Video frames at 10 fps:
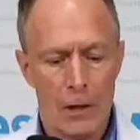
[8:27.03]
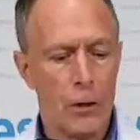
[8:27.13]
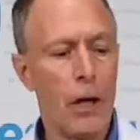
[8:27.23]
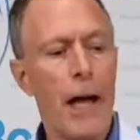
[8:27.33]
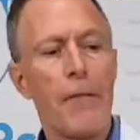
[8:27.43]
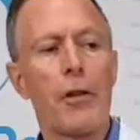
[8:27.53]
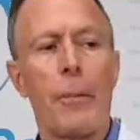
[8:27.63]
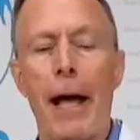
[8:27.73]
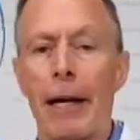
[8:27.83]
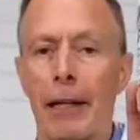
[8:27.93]
You have in your
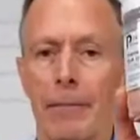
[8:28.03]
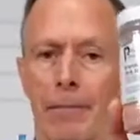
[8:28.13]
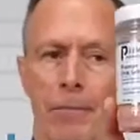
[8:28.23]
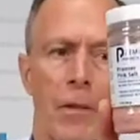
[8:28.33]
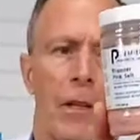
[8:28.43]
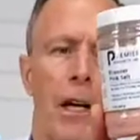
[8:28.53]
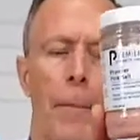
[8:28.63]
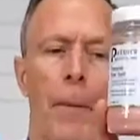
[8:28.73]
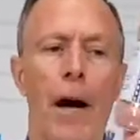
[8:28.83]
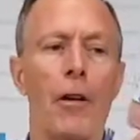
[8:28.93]
packet a
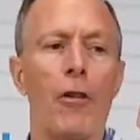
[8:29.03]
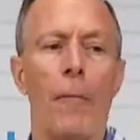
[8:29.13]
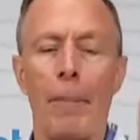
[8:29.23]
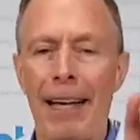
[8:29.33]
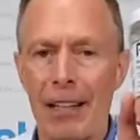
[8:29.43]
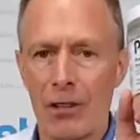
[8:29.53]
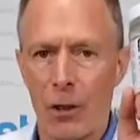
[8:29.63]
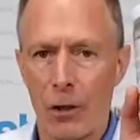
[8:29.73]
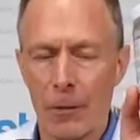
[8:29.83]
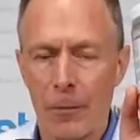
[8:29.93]
bottle of pink
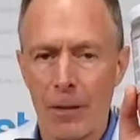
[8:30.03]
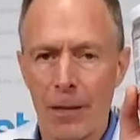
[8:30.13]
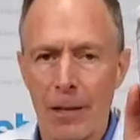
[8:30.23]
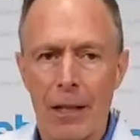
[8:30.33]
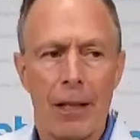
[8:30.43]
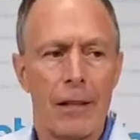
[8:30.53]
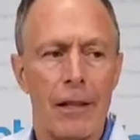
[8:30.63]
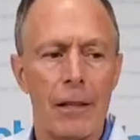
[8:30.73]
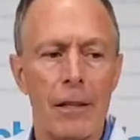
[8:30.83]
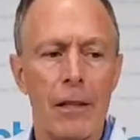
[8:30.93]
salt.
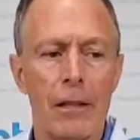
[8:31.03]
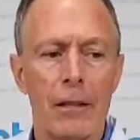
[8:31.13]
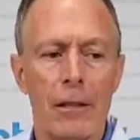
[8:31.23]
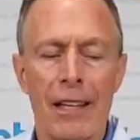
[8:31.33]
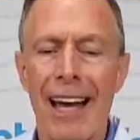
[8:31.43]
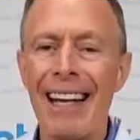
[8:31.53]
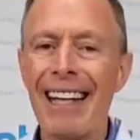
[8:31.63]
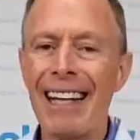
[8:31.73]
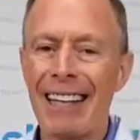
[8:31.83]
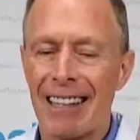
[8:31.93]
This is kind of
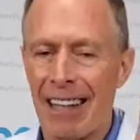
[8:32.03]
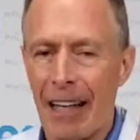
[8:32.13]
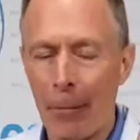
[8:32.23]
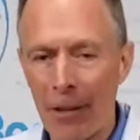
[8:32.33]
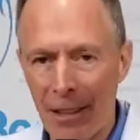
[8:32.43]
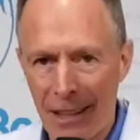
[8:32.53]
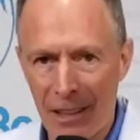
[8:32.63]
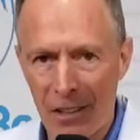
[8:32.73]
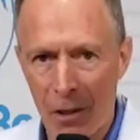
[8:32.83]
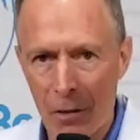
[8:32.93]
like Himalayan
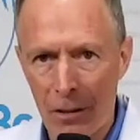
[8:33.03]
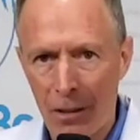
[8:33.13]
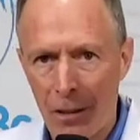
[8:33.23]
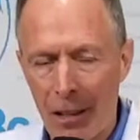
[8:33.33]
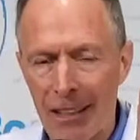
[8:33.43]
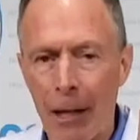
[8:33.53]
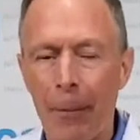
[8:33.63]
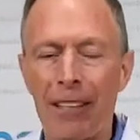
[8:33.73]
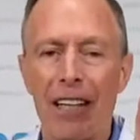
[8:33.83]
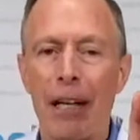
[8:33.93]
salt, except
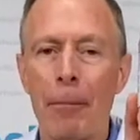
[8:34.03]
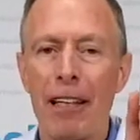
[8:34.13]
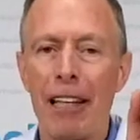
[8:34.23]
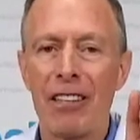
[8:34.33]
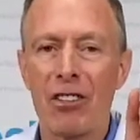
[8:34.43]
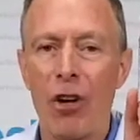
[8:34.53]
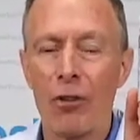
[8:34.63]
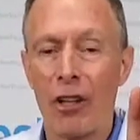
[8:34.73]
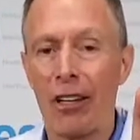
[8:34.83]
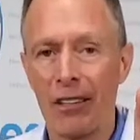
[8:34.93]
it's Himalayan
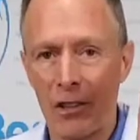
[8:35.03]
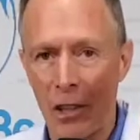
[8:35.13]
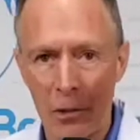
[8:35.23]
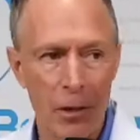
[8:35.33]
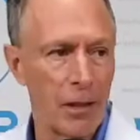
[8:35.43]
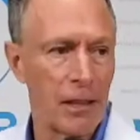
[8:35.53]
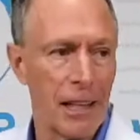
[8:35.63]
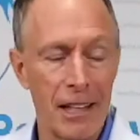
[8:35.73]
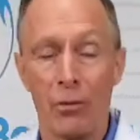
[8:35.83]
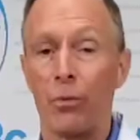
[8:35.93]
salt on steroids.
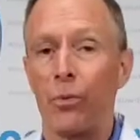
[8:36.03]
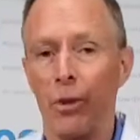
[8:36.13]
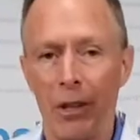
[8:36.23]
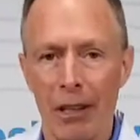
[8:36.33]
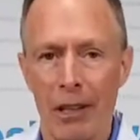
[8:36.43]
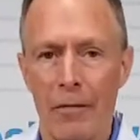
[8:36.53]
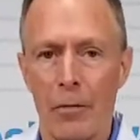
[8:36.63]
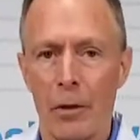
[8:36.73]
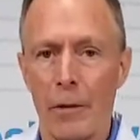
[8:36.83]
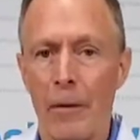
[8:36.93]
Again, it's really good
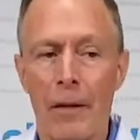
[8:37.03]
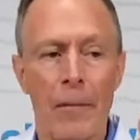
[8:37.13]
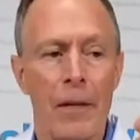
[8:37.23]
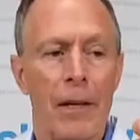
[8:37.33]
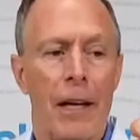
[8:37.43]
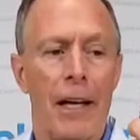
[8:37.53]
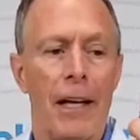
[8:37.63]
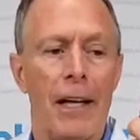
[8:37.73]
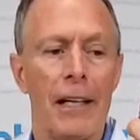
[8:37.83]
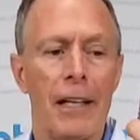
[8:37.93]
for you.
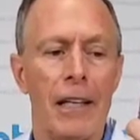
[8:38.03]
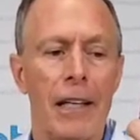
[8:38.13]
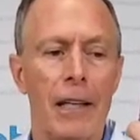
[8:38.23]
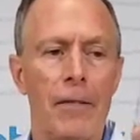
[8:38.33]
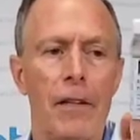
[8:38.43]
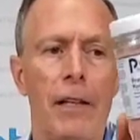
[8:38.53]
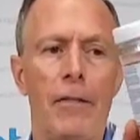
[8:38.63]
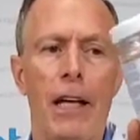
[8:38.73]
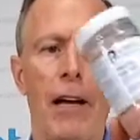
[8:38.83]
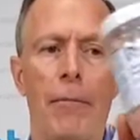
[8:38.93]
And if you
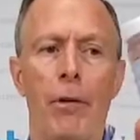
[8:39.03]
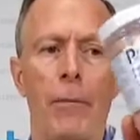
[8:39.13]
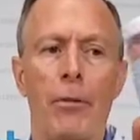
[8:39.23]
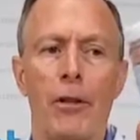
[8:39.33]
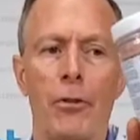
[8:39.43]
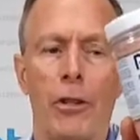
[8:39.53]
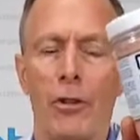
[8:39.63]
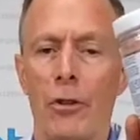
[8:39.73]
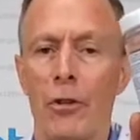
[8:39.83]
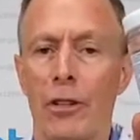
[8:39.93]
even have blood pressure
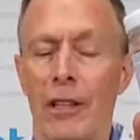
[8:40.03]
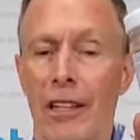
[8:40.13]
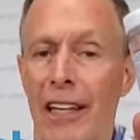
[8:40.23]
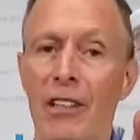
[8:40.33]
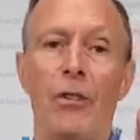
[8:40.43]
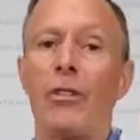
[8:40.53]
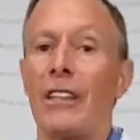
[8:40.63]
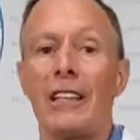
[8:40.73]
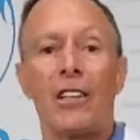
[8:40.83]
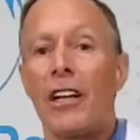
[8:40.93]
issues, it usually
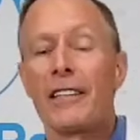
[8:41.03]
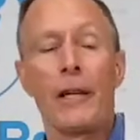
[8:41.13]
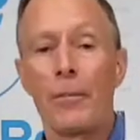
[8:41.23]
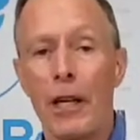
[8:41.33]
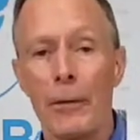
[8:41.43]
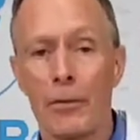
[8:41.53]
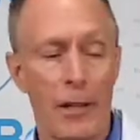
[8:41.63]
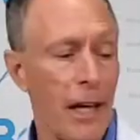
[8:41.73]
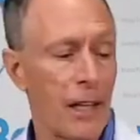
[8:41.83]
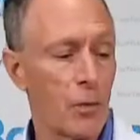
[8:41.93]
doesn't cause any problems with
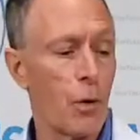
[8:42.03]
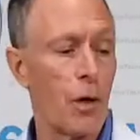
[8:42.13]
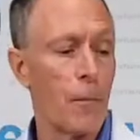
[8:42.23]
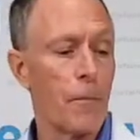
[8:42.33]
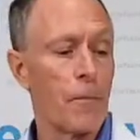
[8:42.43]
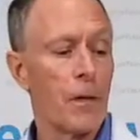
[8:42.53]
that as well.